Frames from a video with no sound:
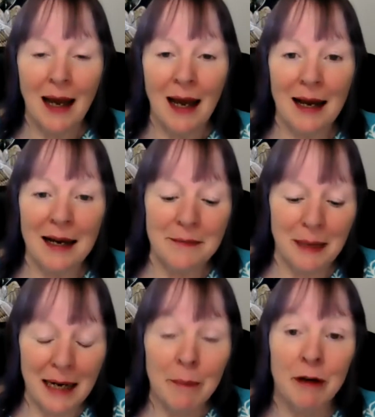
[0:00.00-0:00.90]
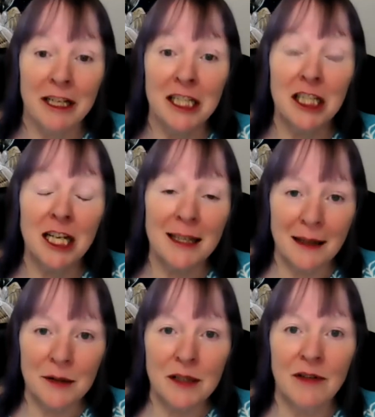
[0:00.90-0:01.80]
I appreciate
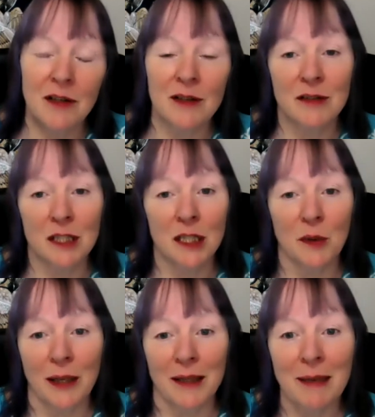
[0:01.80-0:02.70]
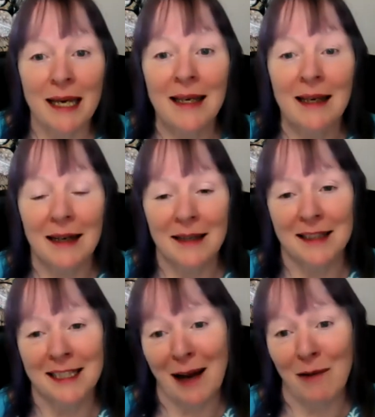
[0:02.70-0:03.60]
those of you that stuck with me. The
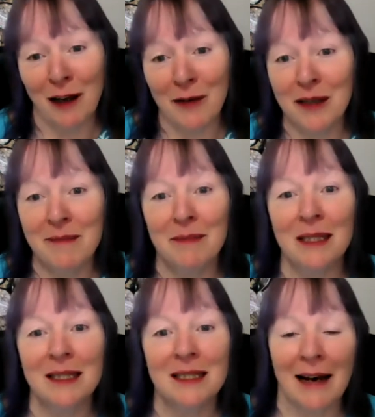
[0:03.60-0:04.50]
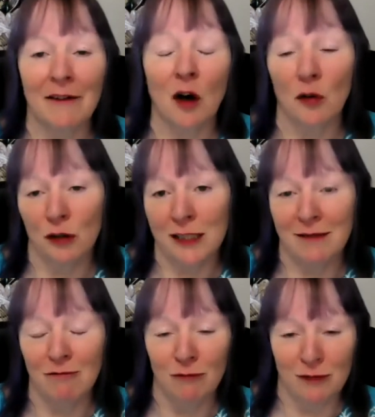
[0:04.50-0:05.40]
download numbers have gone
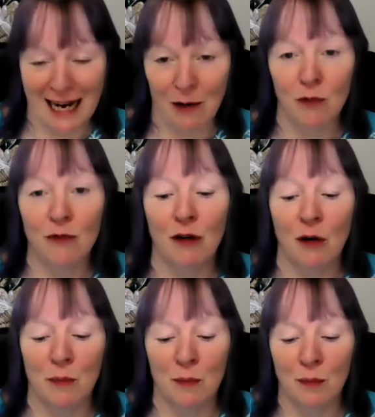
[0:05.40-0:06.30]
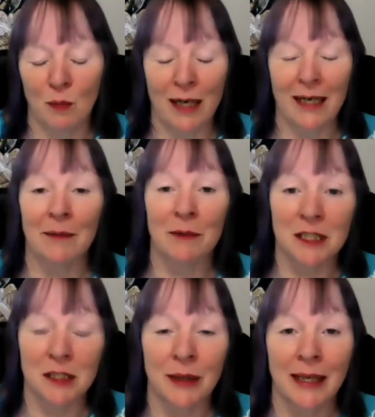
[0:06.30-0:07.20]
down from when I was
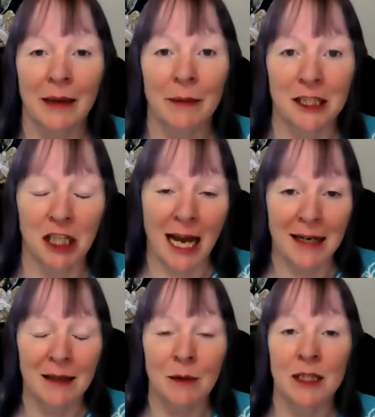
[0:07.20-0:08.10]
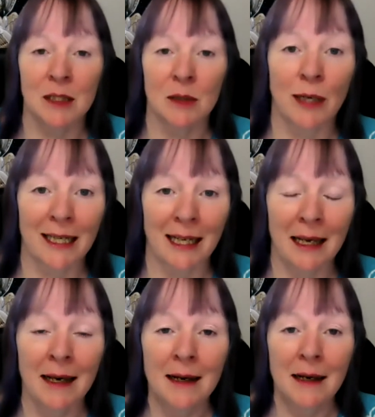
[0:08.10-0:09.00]
doing it with Jen as the
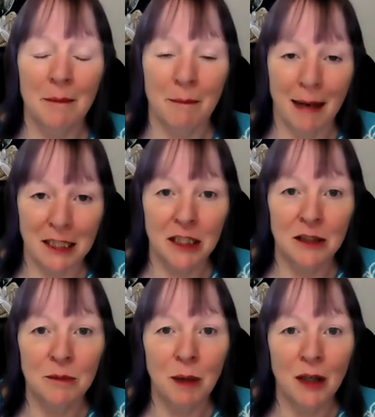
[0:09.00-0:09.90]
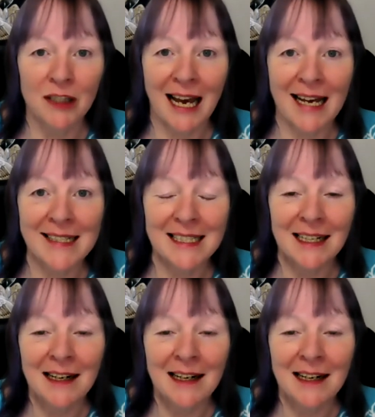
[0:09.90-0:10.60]
Weirdly Magical podcast.